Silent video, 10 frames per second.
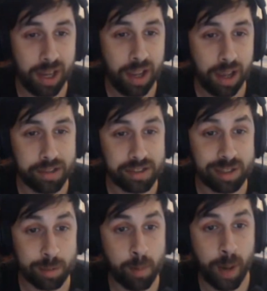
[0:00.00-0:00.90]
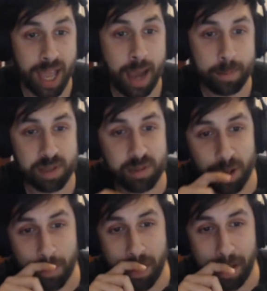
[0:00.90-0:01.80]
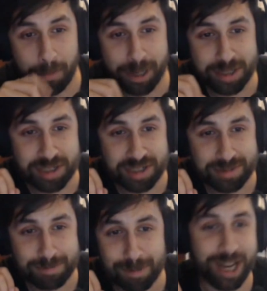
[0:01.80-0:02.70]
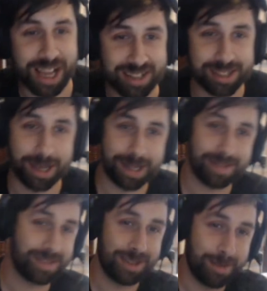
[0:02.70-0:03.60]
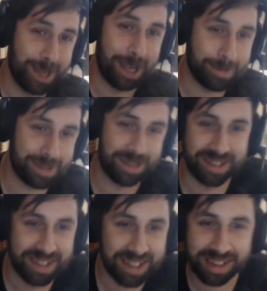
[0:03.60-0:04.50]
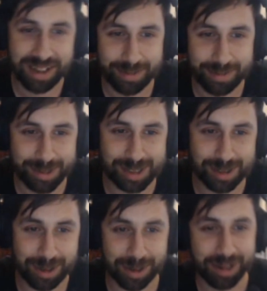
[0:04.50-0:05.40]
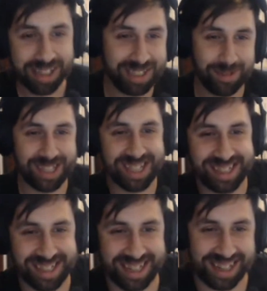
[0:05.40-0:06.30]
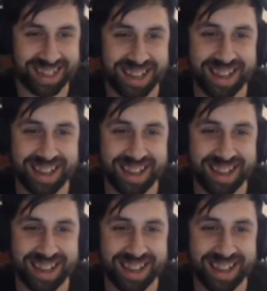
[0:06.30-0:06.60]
and some of my apps are up there, which is really exciting to see my apps on kind of a store. It's fantastic.